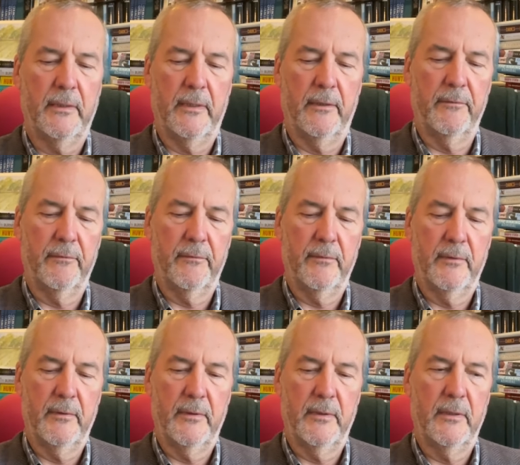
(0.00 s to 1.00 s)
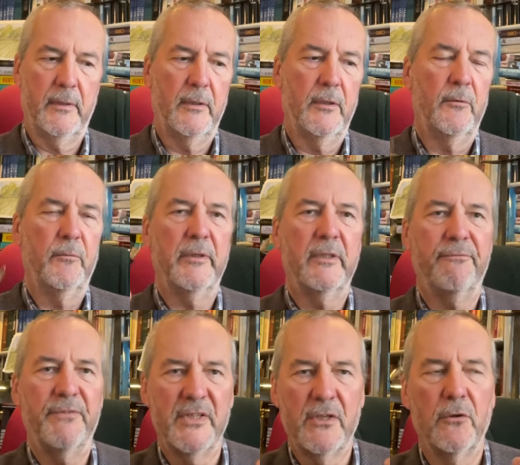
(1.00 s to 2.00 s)
Now, with the
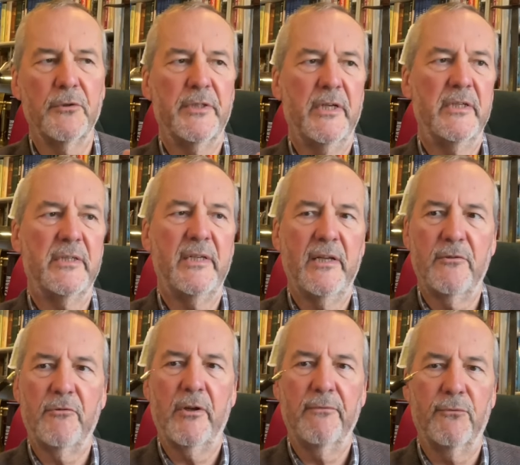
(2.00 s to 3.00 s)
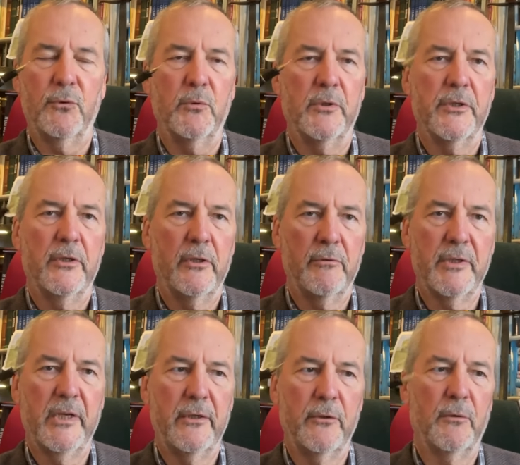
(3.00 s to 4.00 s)
Visconti, it's dead straightforward. You
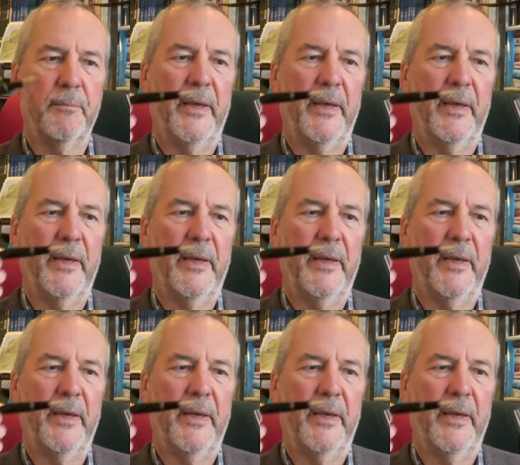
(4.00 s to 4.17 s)
take your